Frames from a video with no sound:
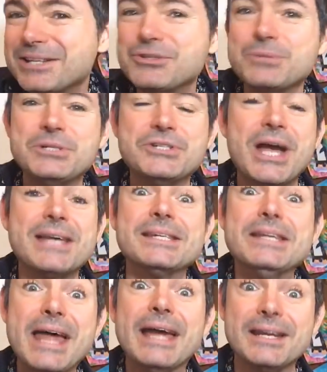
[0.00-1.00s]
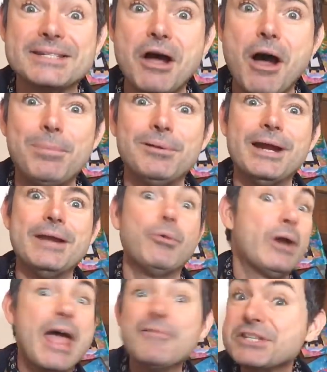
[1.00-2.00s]
of gypsy jazz in their guitar playing,
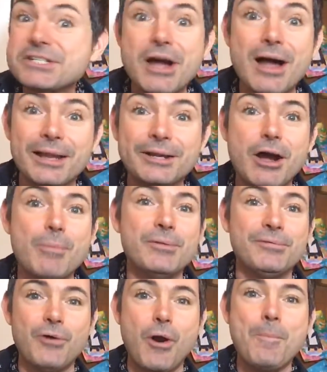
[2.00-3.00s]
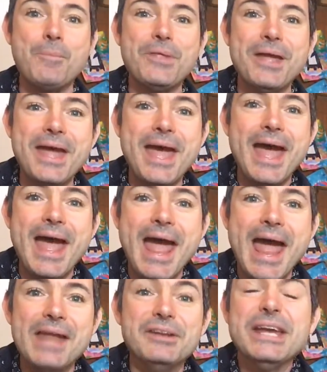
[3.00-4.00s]
whatever style they're coming from,
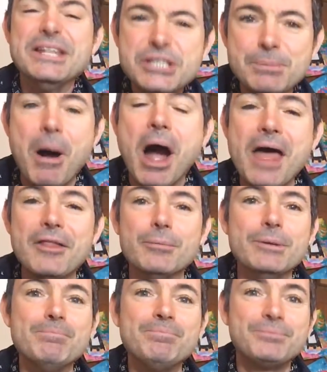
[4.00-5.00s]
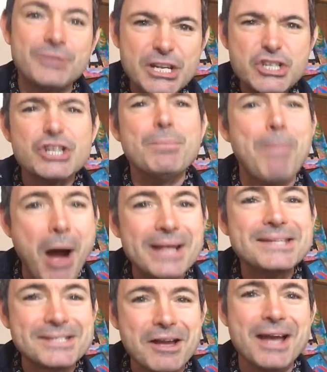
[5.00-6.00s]
and inspire them and teach in
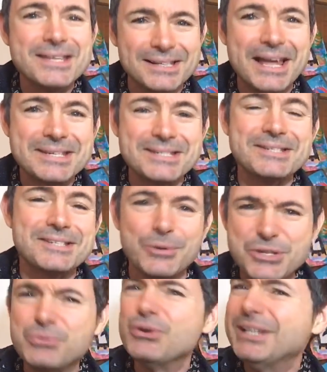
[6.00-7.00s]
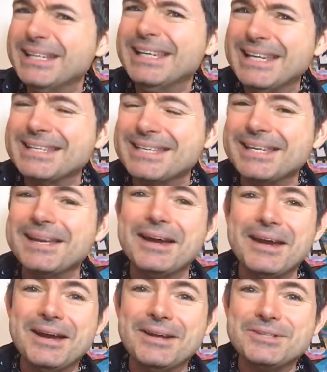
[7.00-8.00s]
bite-sized lessons. So it's really easy
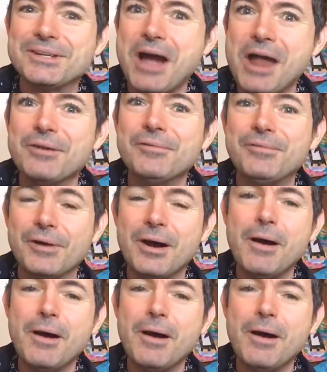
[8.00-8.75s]
to kind of,